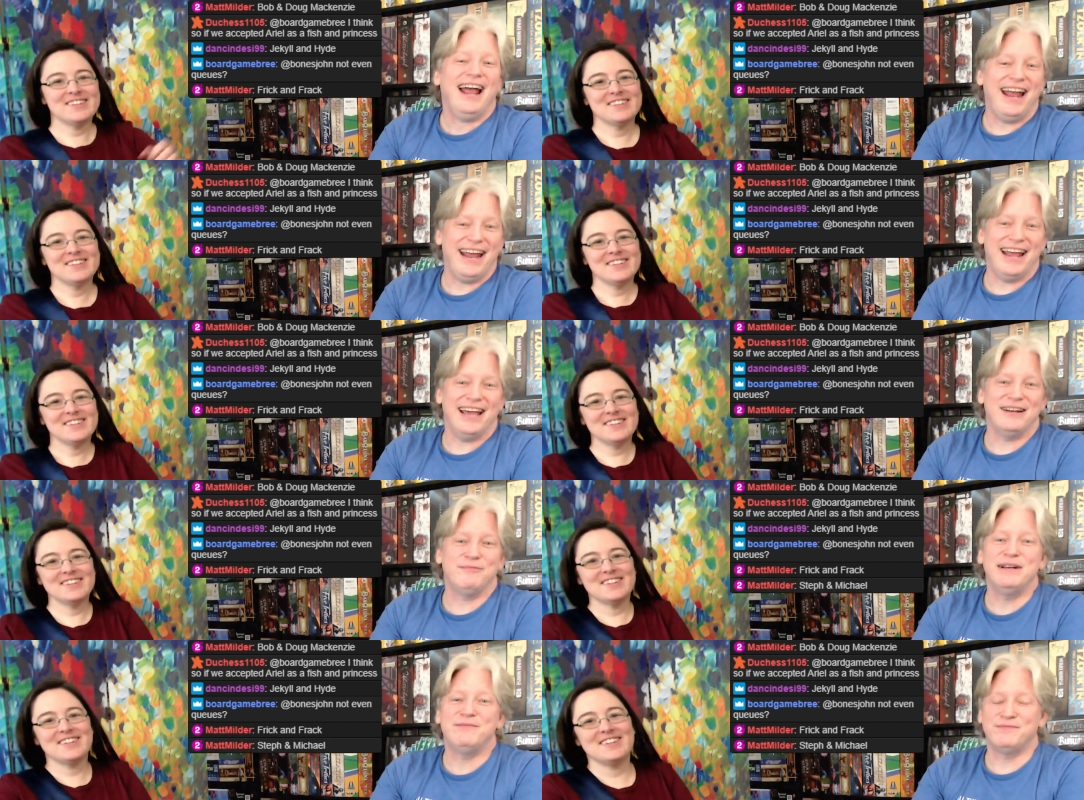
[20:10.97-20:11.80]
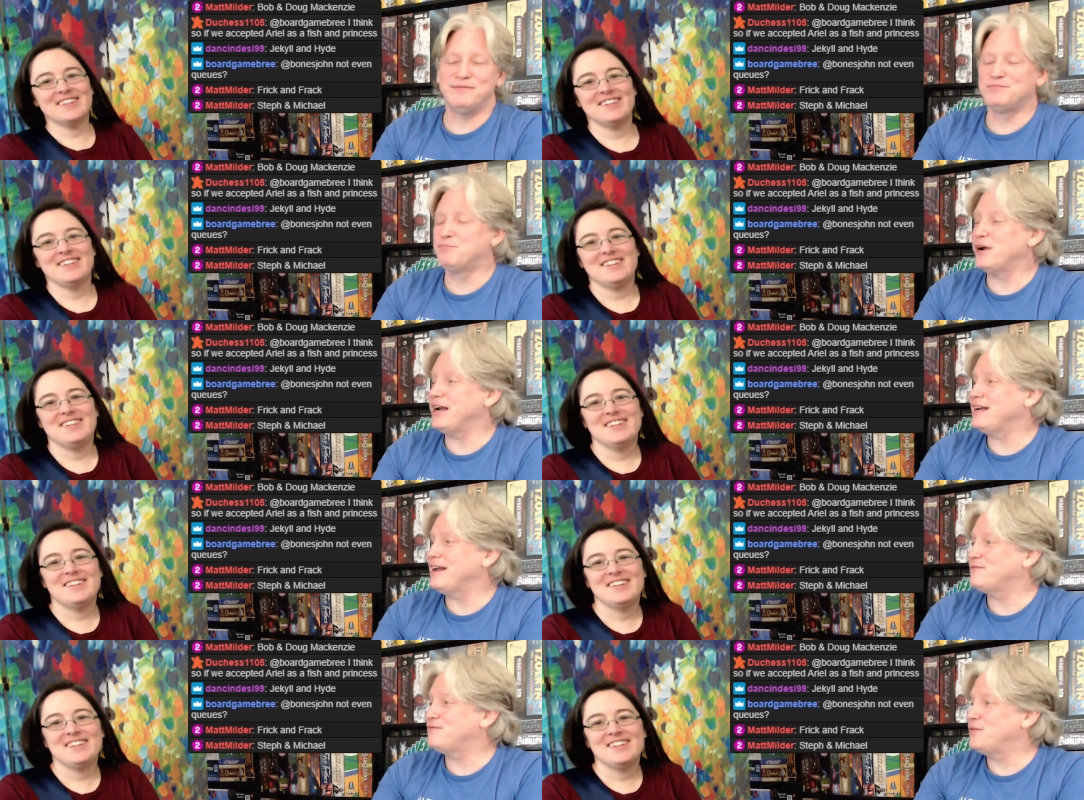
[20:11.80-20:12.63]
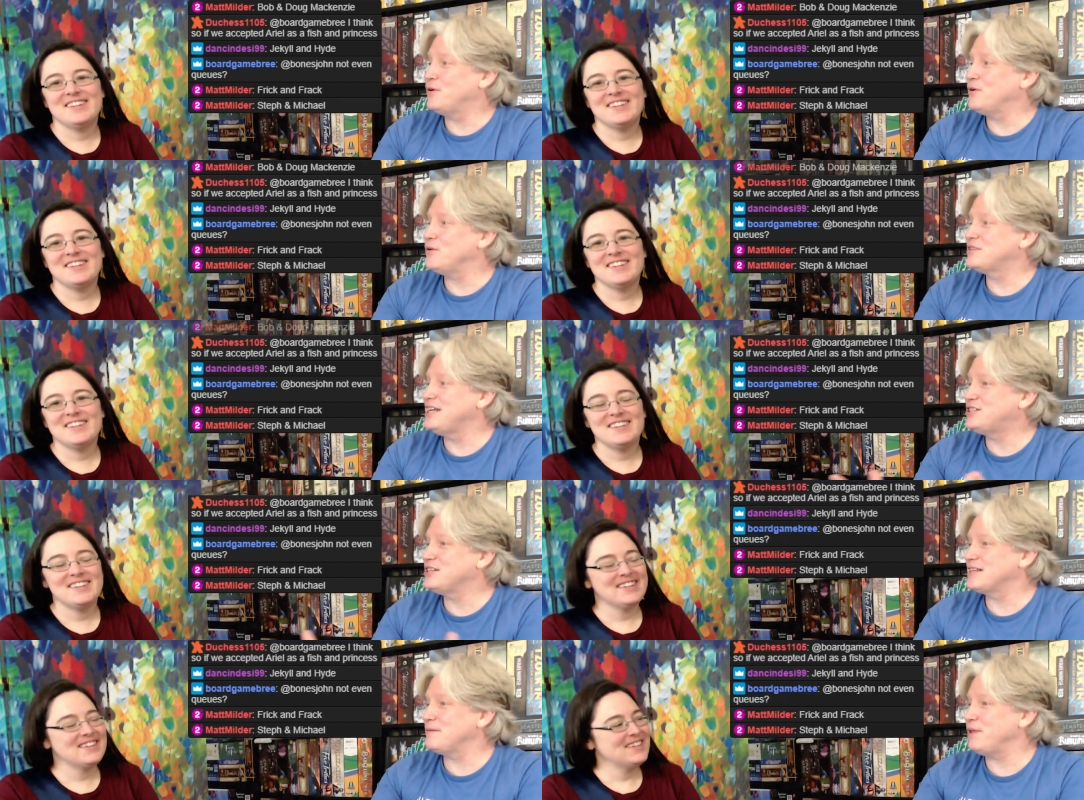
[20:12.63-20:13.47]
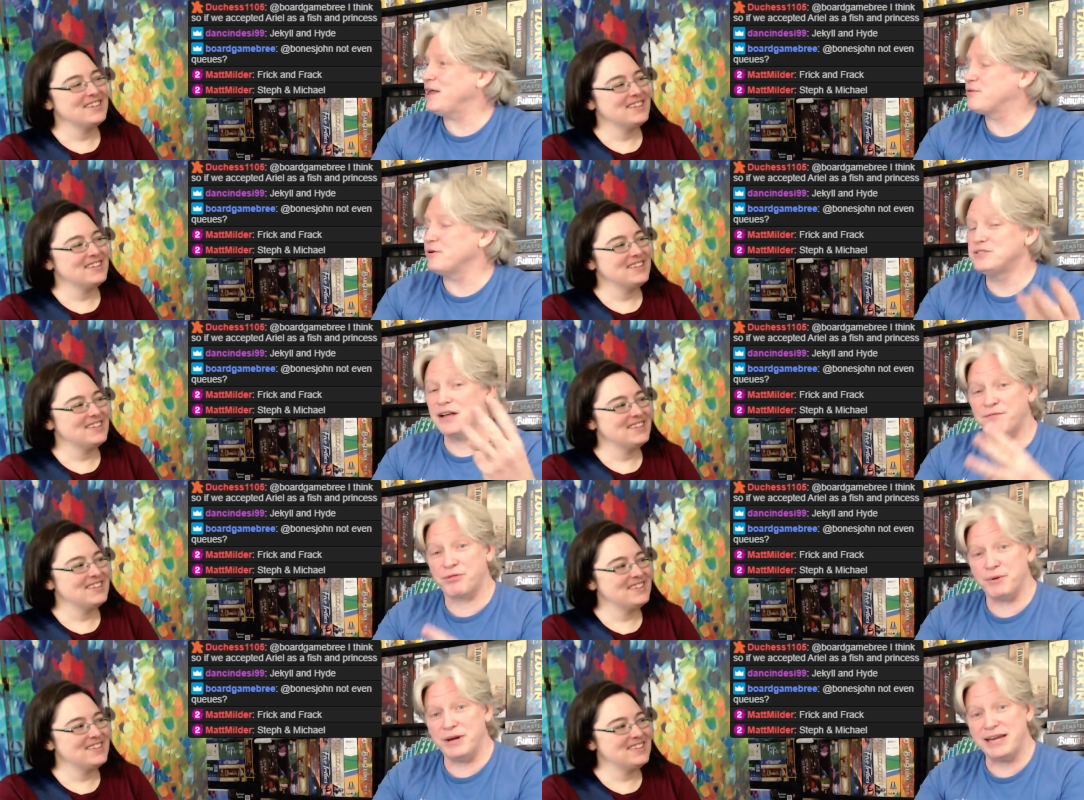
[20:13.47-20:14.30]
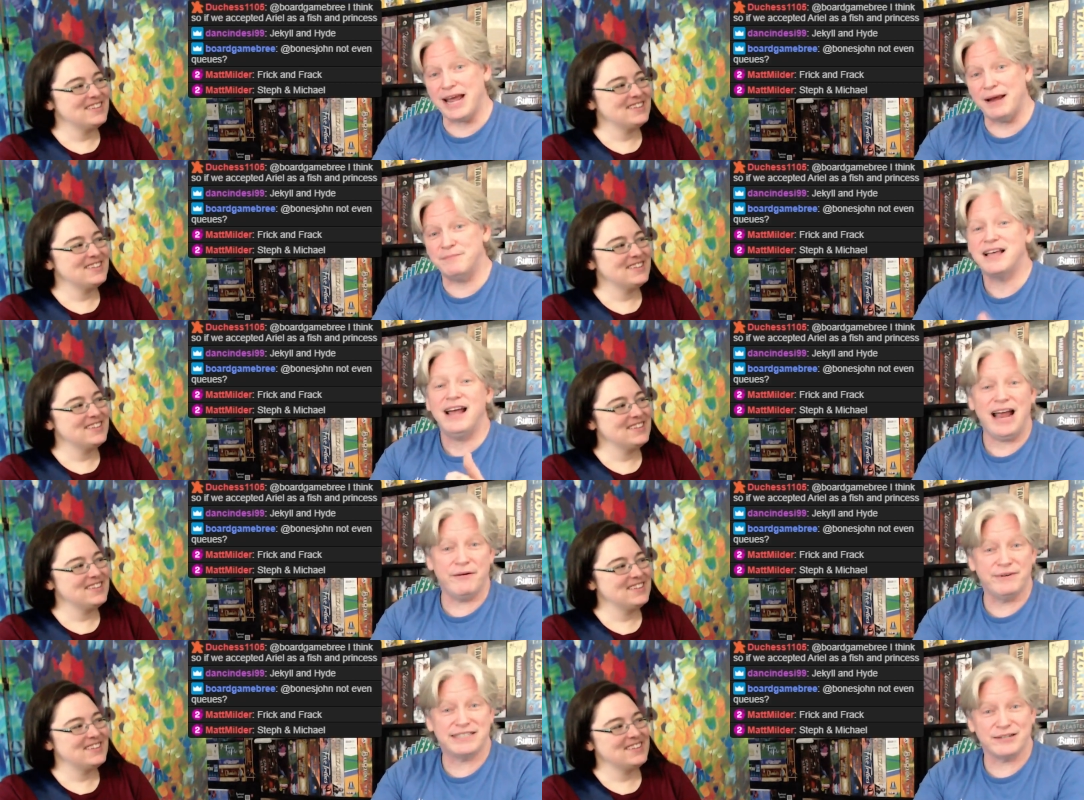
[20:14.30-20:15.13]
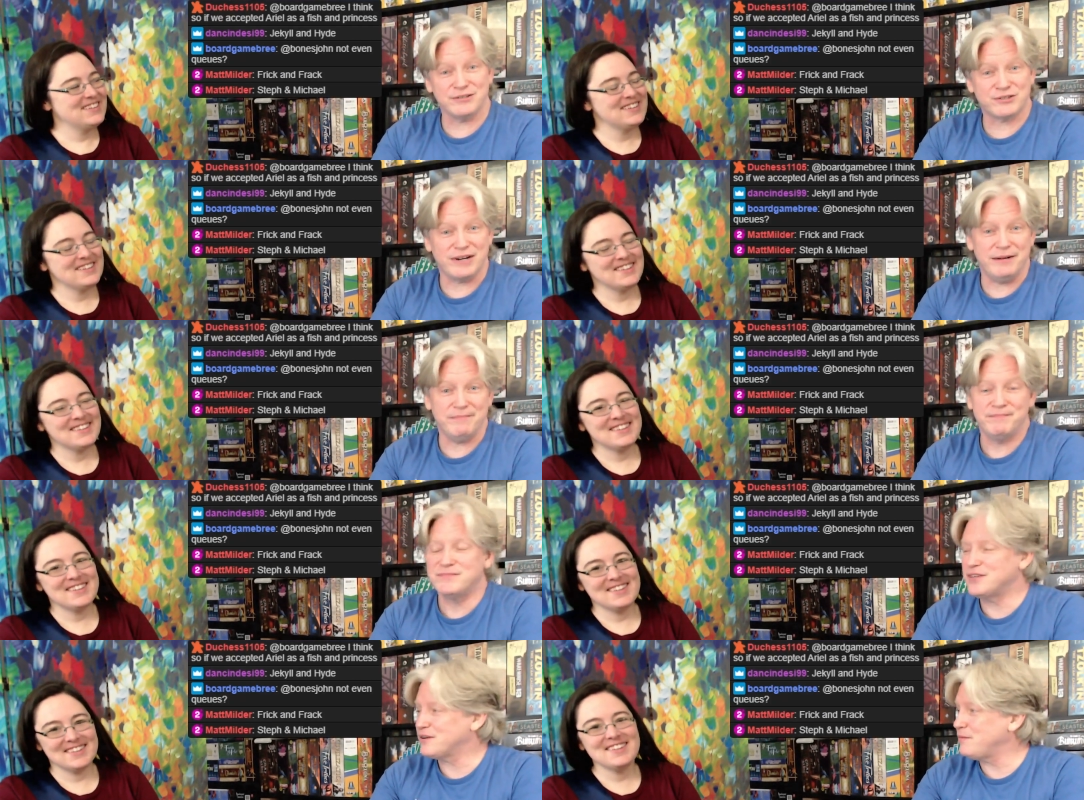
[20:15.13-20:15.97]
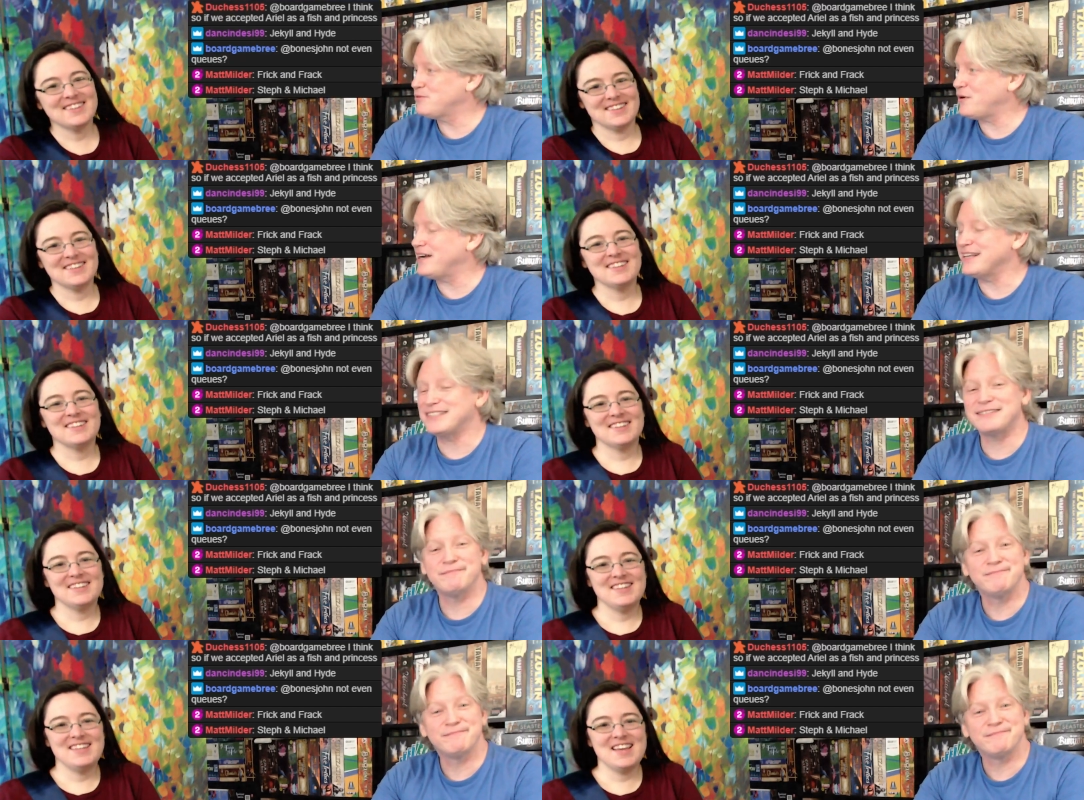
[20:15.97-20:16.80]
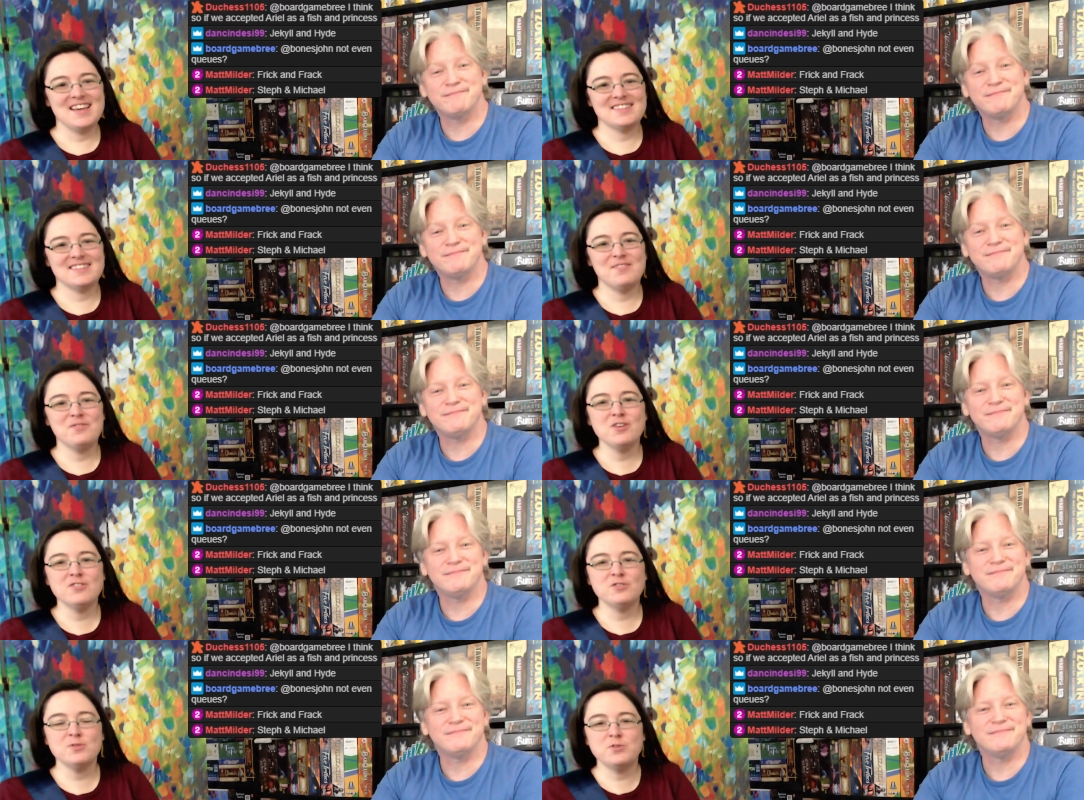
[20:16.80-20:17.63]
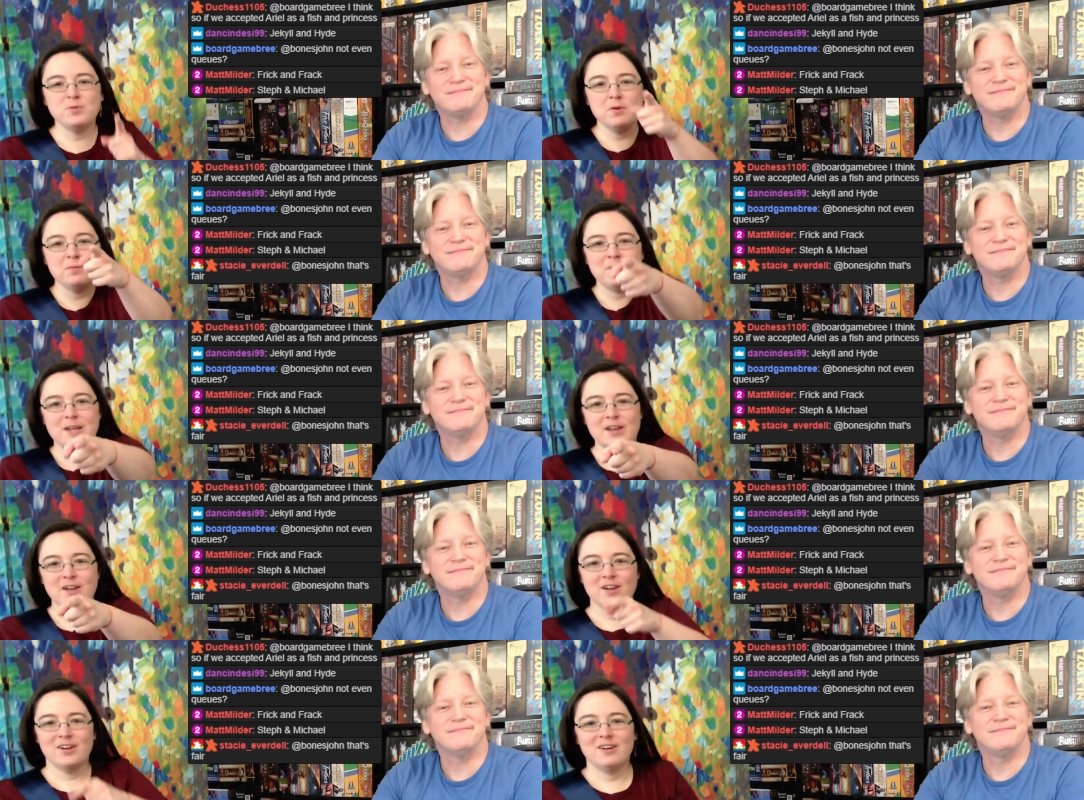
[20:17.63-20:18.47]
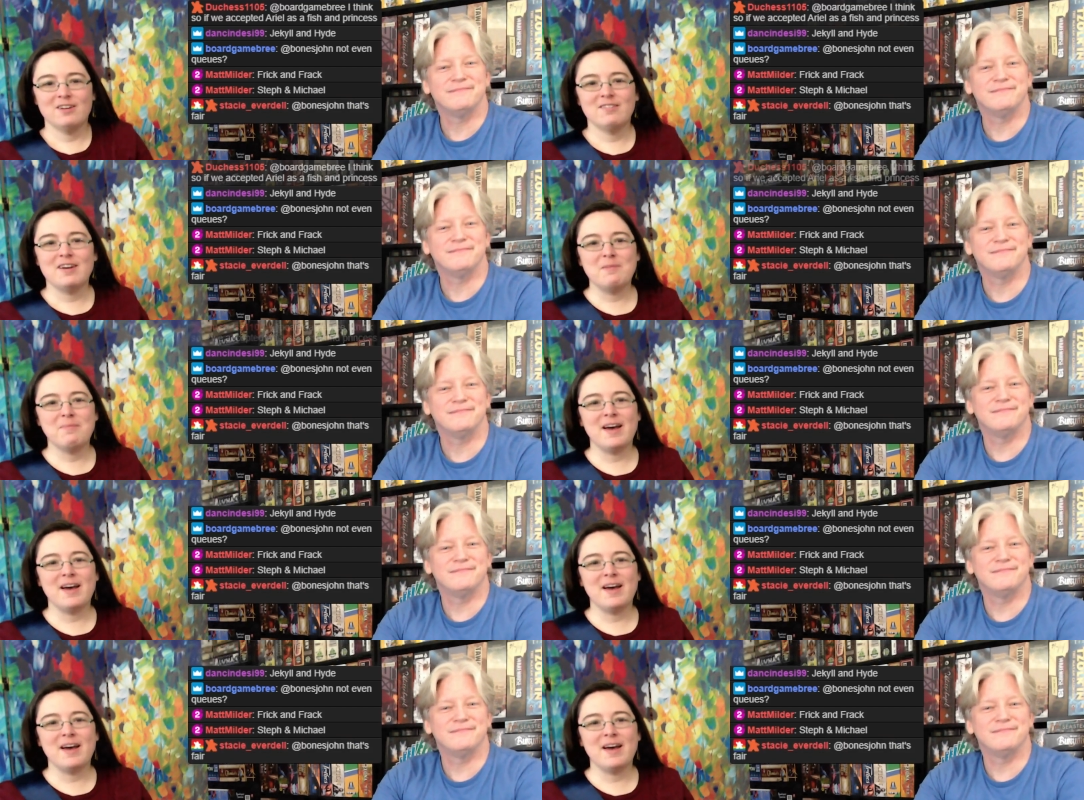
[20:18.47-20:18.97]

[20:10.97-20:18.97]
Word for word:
Speaker 1: And we bring full teaches and playthroughs of three games every single stream. So come join us.
Speaker 2: Yes, and for those on Twitch, we'll be right